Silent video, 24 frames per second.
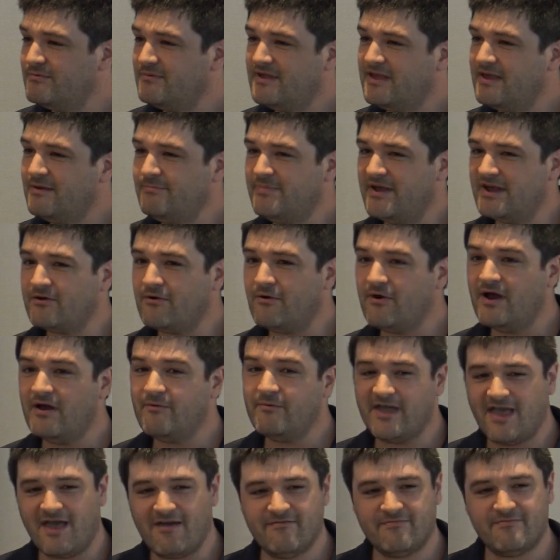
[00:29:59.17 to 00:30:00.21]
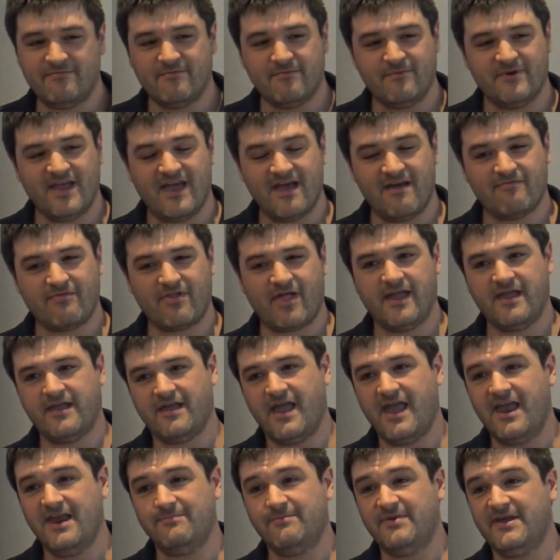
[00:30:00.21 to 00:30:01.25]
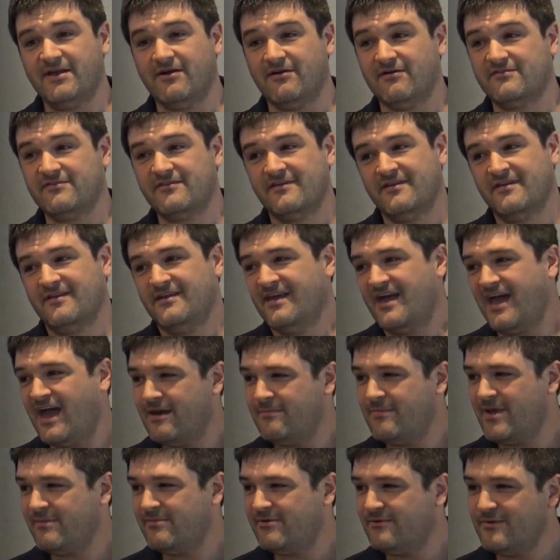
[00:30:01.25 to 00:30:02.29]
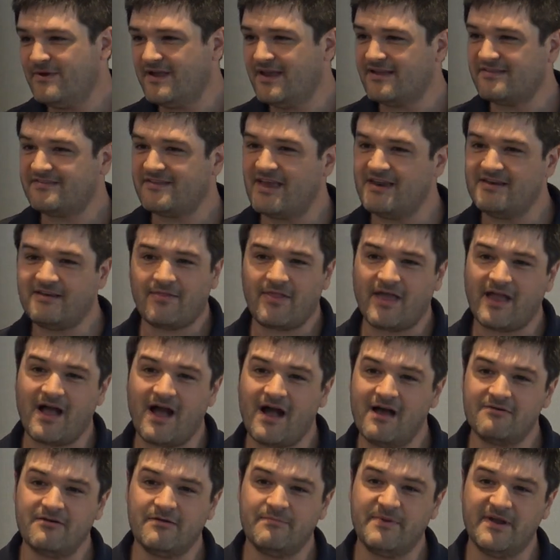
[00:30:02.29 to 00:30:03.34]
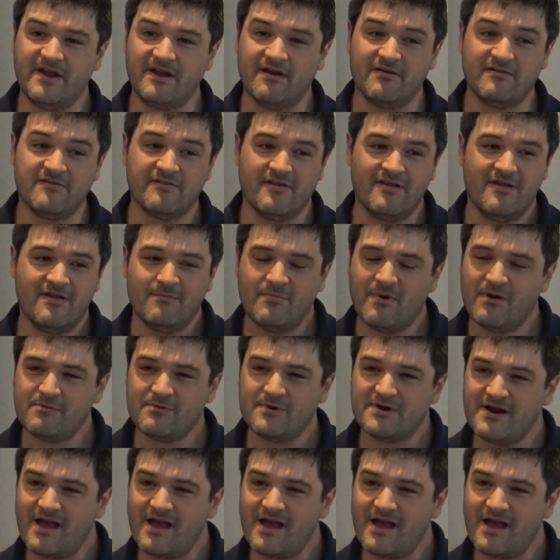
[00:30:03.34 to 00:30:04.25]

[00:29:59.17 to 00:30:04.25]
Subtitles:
In Bitcoin, we have like 8 peers, and maybe we extend to like 100 peers, but we're